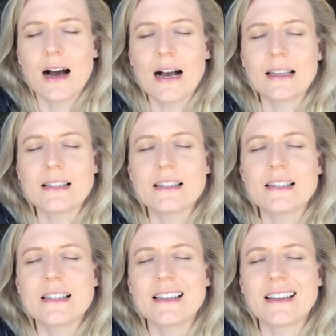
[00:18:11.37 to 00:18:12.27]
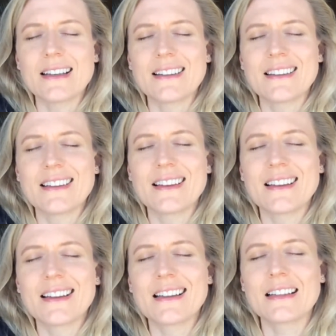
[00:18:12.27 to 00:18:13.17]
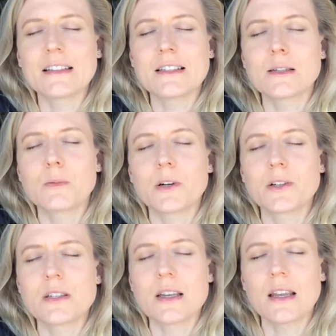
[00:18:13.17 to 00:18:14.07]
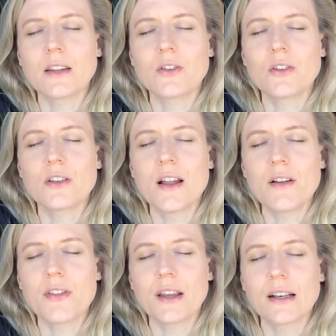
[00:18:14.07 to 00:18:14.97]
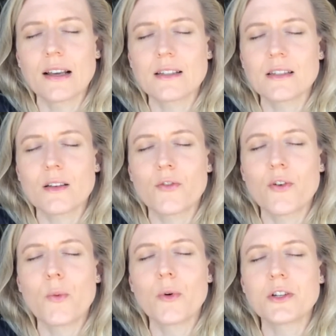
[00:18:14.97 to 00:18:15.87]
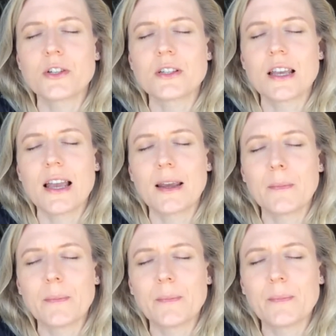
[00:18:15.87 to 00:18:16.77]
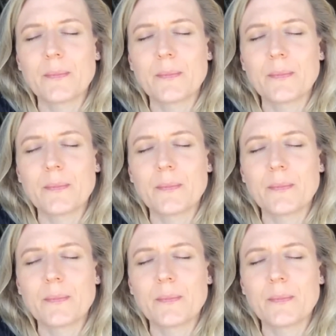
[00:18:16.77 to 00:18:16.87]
I can see it dispersing into the nothingness from which it came.